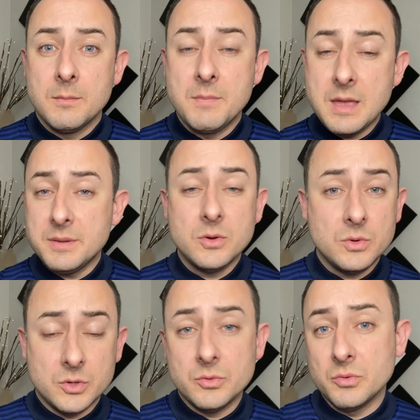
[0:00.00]
Maybe
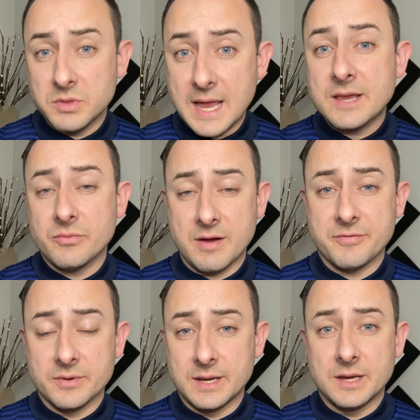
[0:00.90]
you like
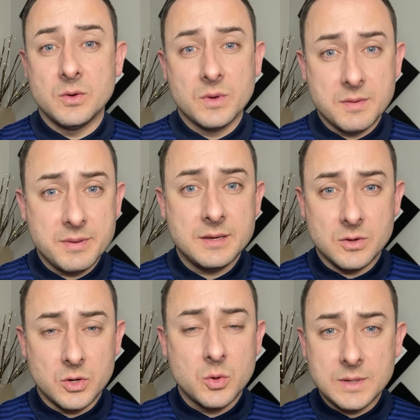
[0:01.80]
refereeing and you want to be,
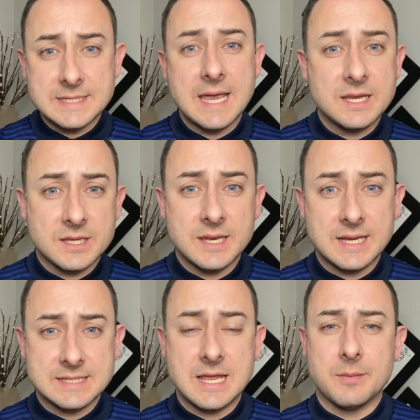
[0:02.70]
you want to take it to the
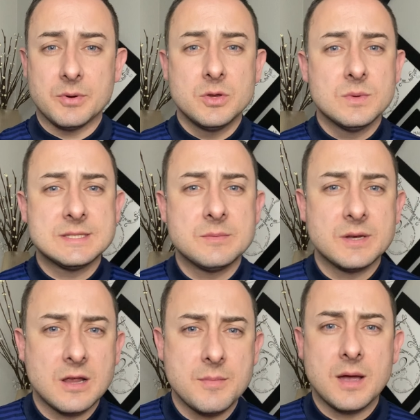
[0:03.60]
next step, or you want someone
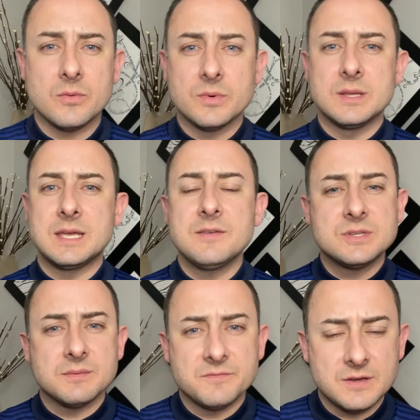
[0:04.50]
to come out and really give you
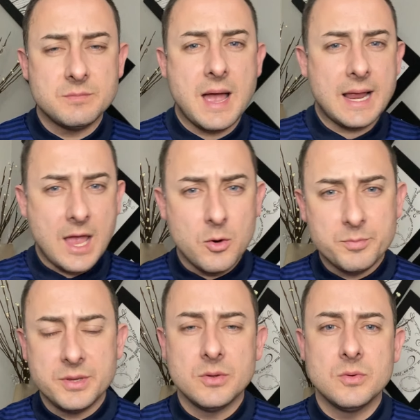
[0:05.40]
some feedback,
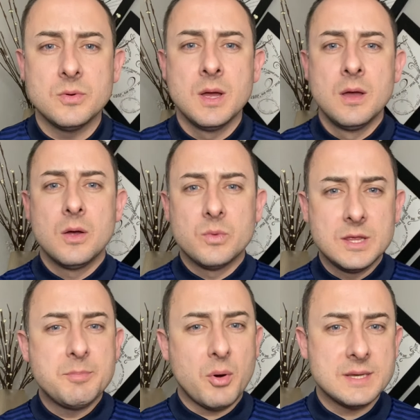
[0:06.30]
help you
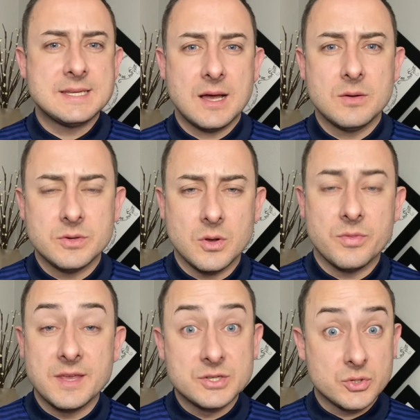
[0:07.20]
really point out,
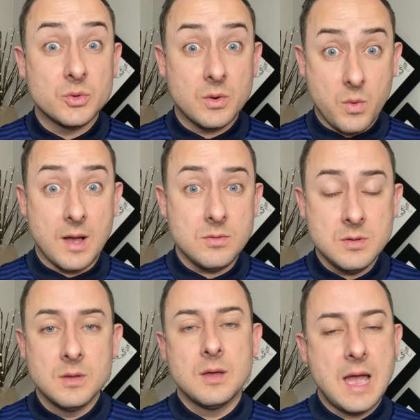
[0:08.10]
things you're doing
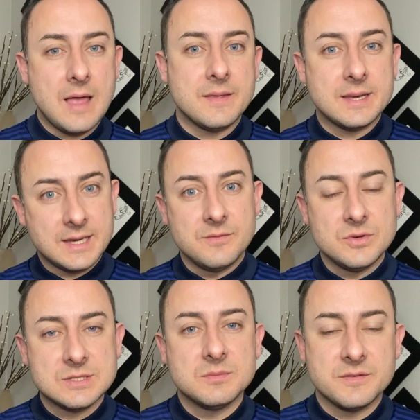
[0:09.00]
well, and then give you
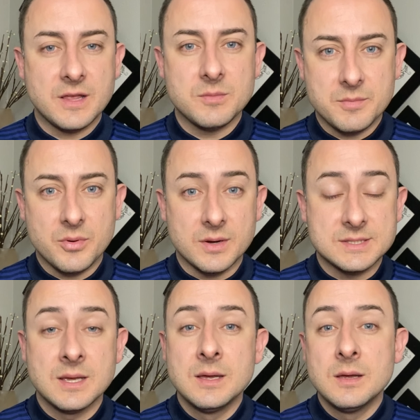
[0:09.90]
some development
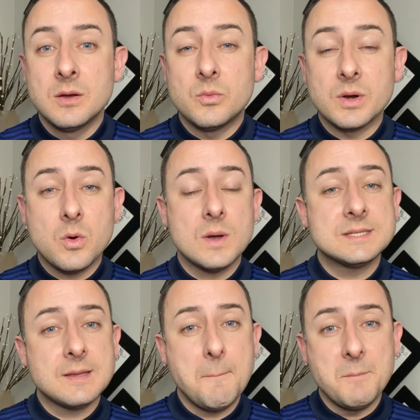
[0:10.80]
points.
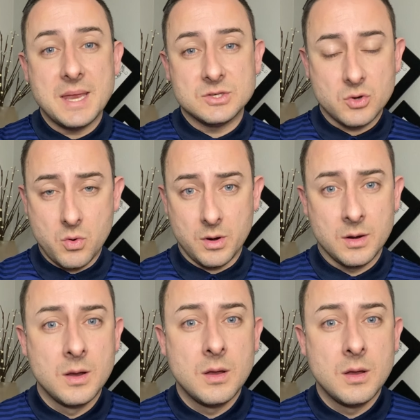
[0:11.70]
Request a mentor.